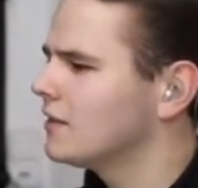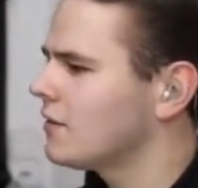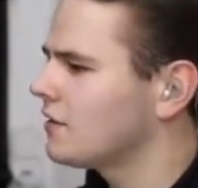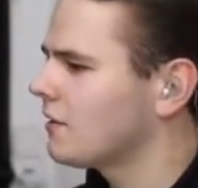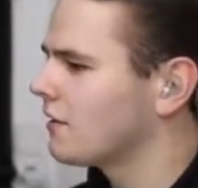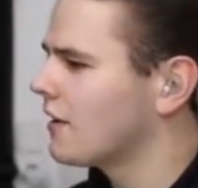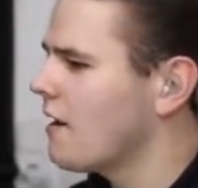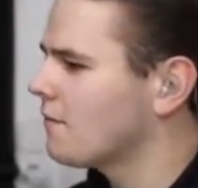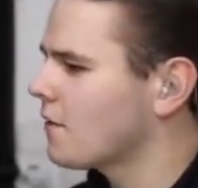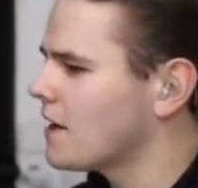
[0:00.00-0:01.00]
That's for sure
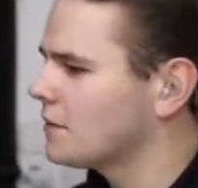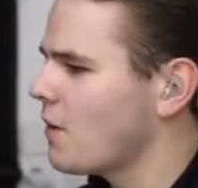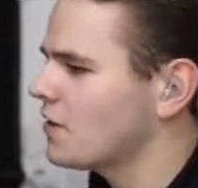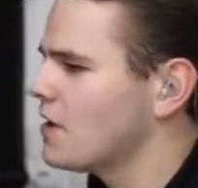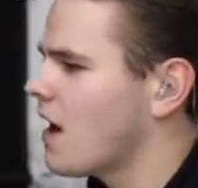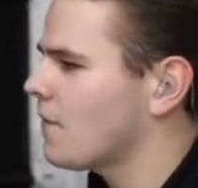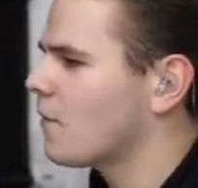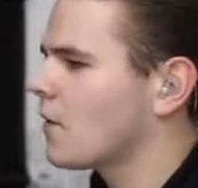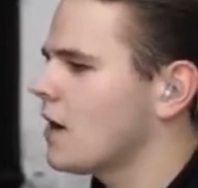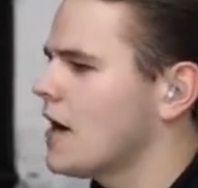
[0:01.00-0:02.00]
enough, for, especially now
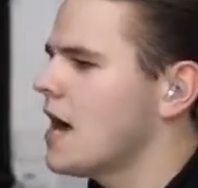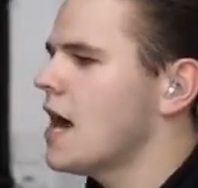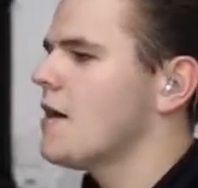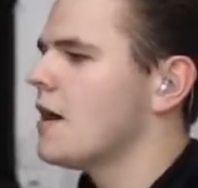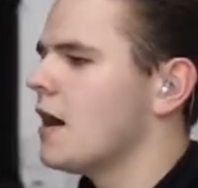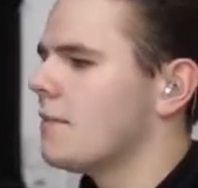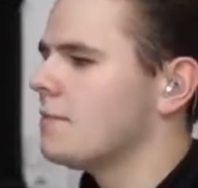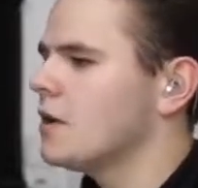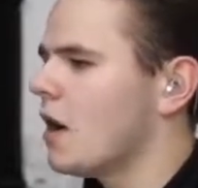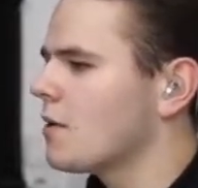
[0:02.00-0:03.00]
for uh,
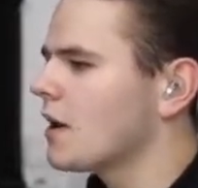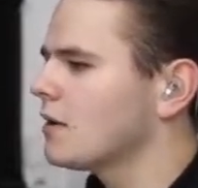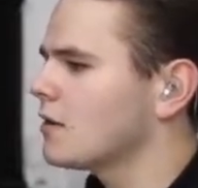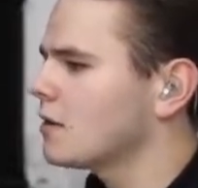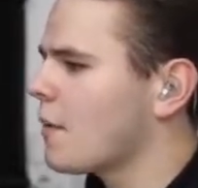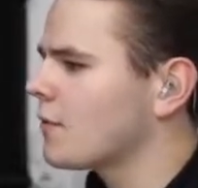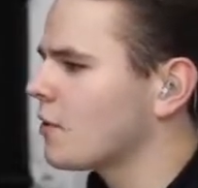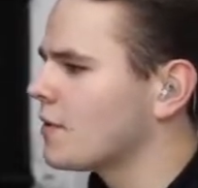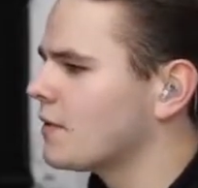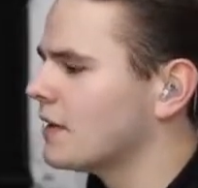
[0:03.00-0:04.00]
you know, we can come in
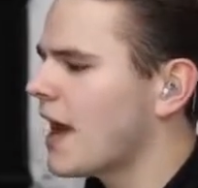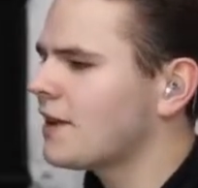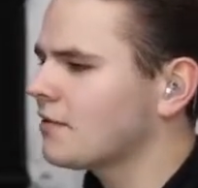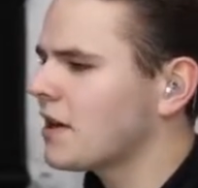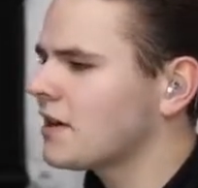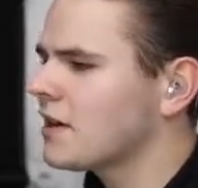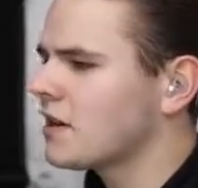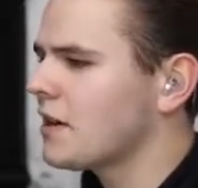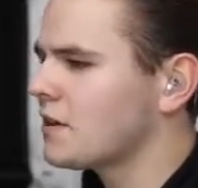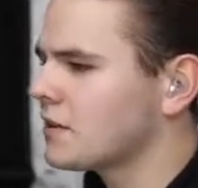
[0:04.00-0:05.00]
for a bit of a landing right
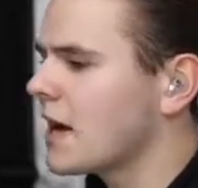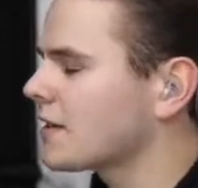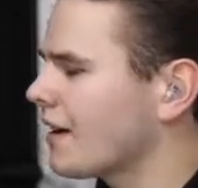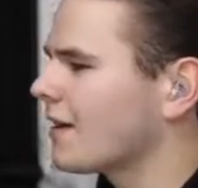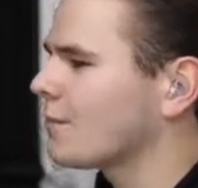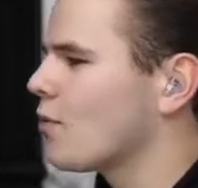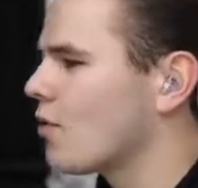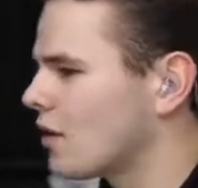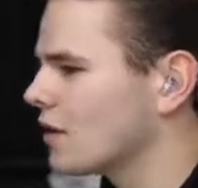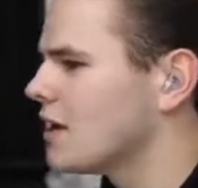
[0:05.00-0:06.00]
here in our next
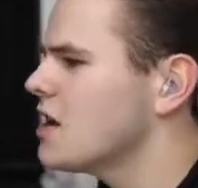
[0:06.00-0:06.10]
airport.